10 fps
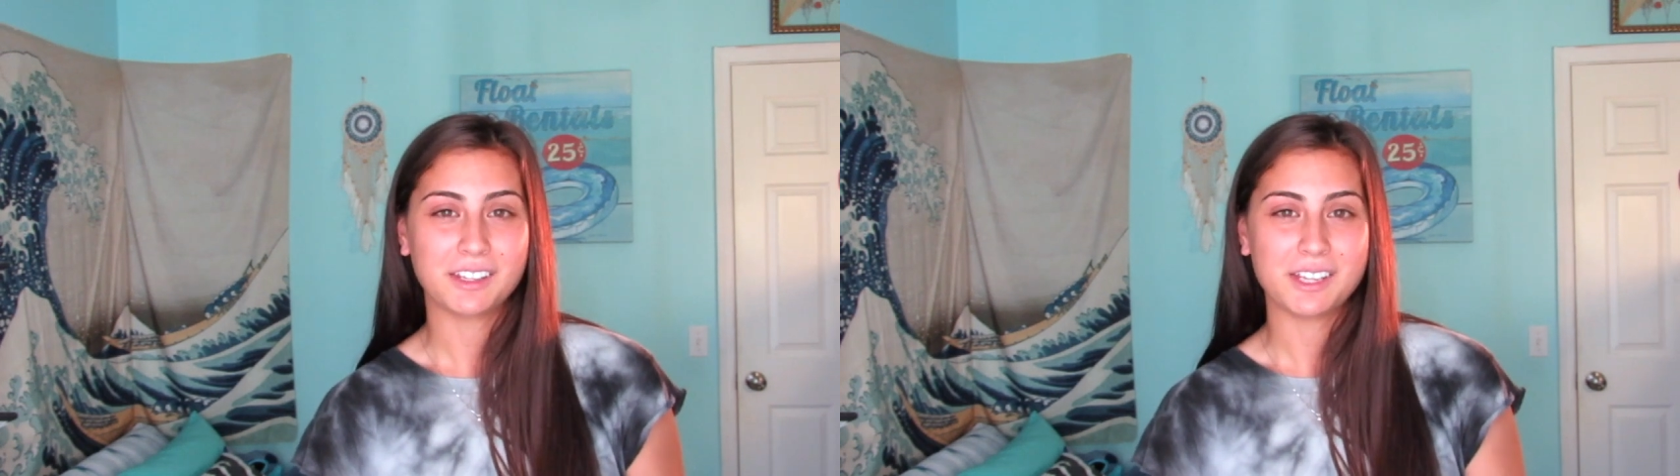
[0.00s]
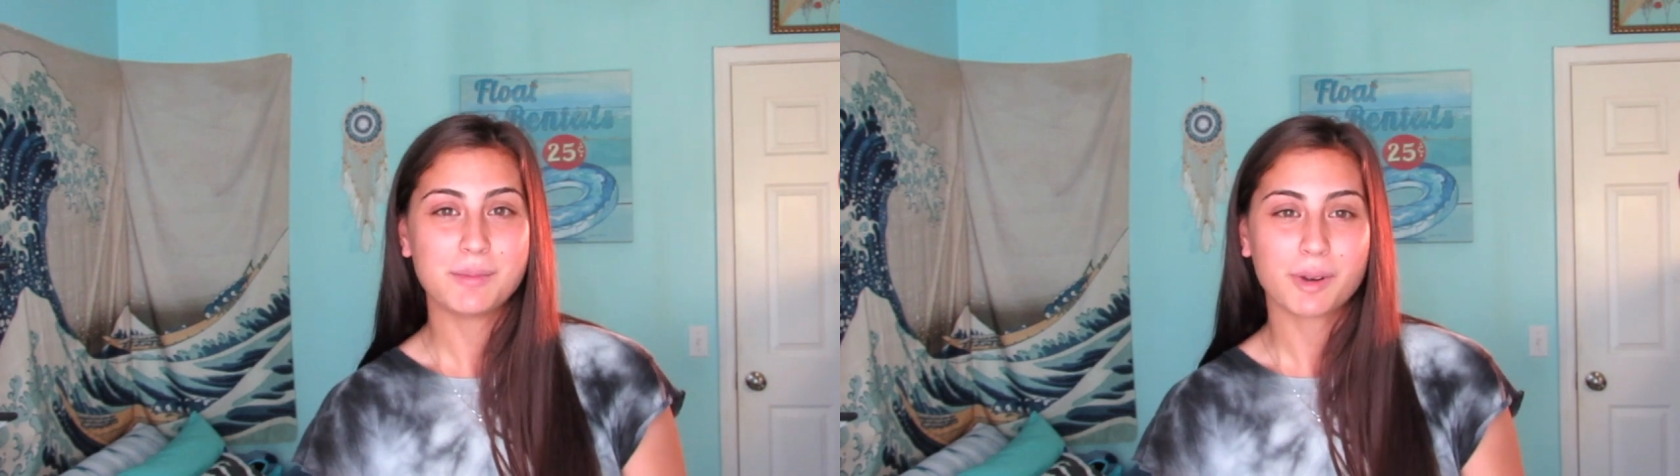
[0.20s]

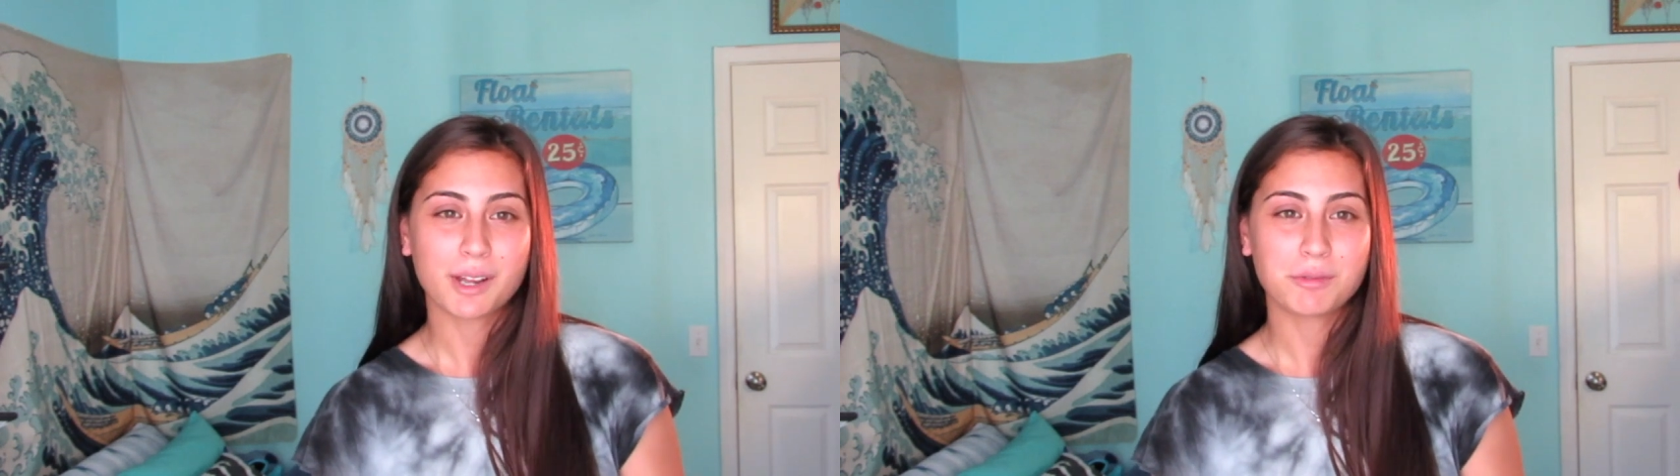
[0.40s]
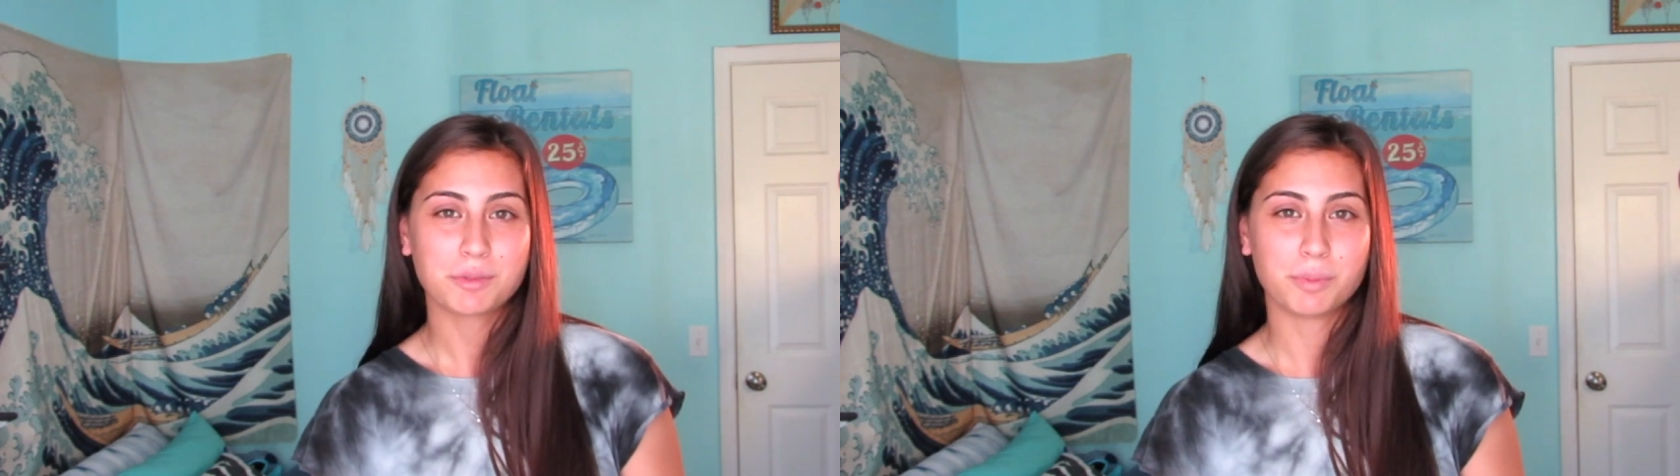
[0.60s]
the
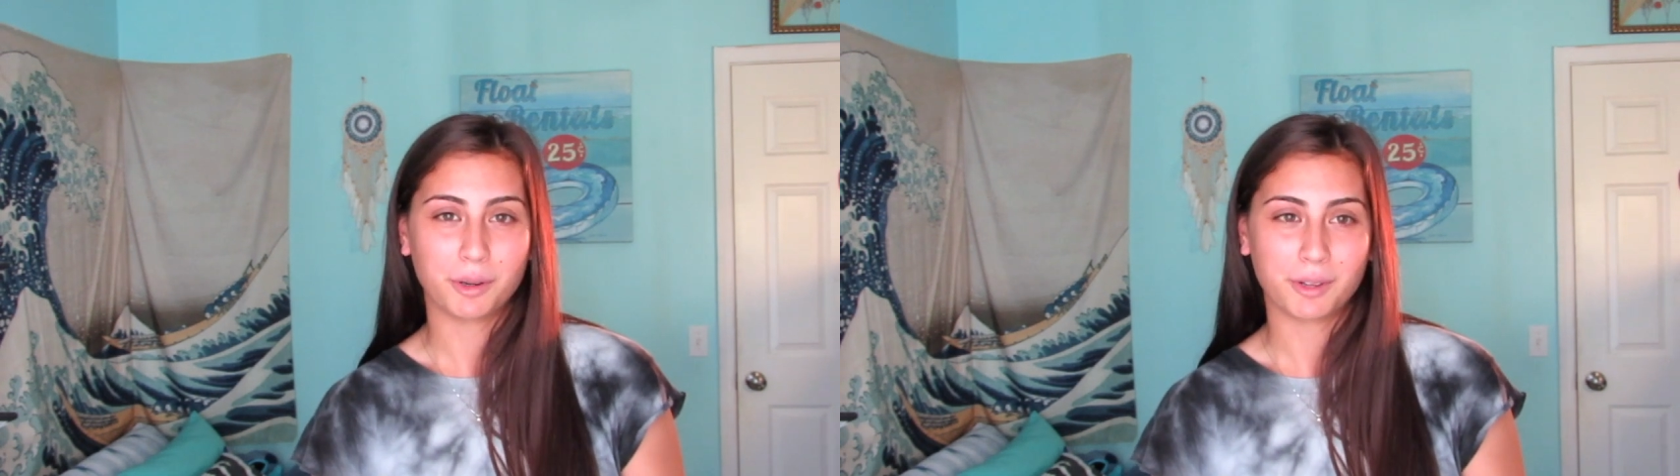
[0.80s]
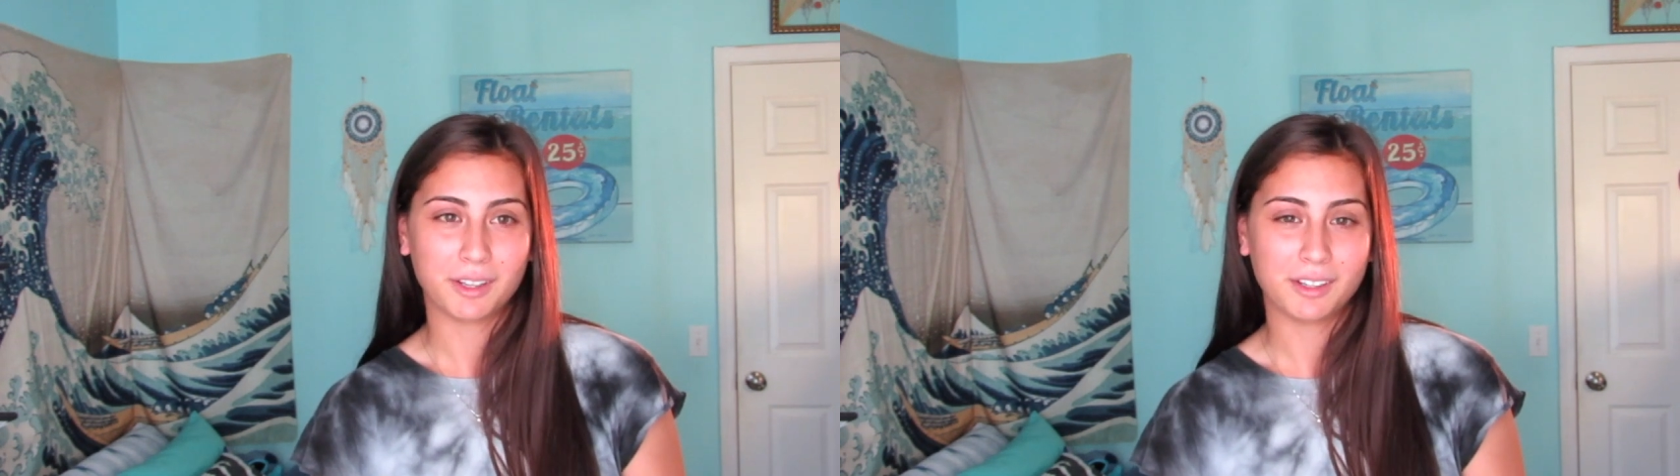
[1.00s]
e-brake was
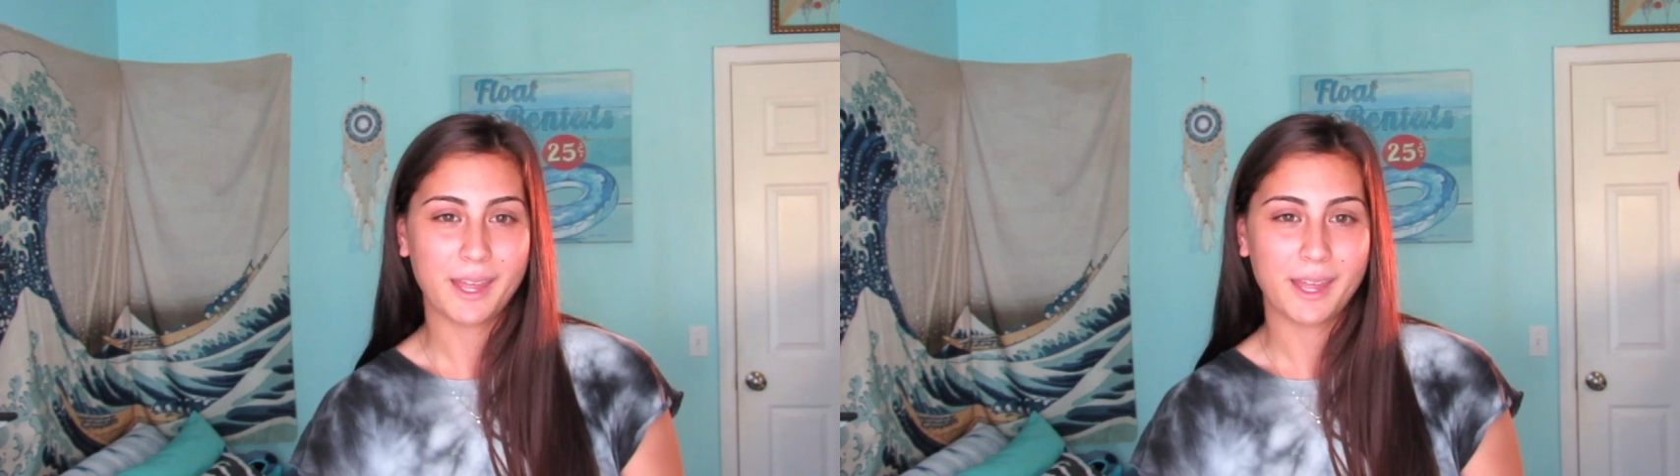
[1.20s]
broken,